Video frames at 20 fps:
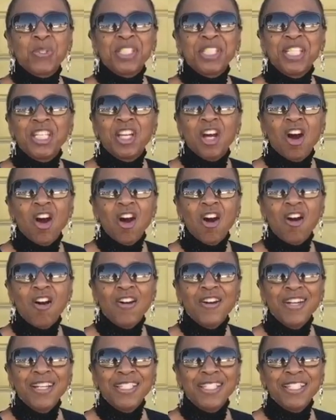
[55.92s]
what she
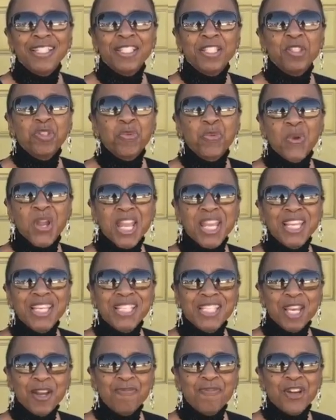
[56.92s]
called. She's in the
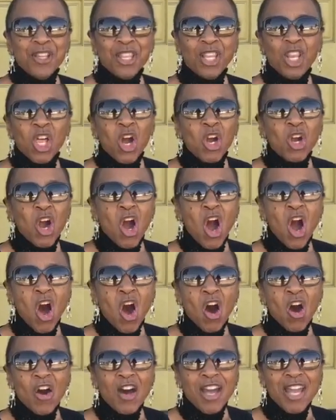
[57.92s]
race for the long
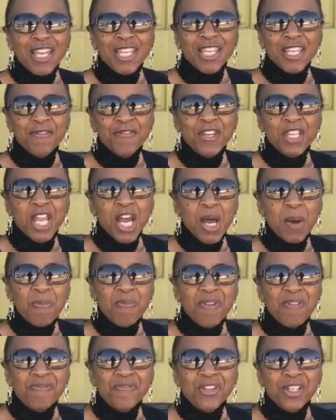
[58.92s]
haul. Giving
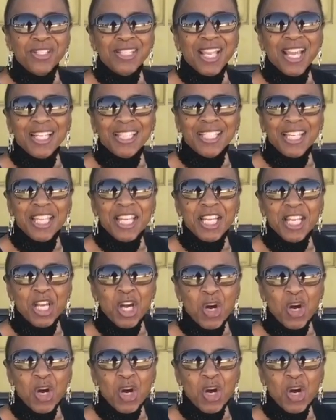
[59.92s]
up feels like letting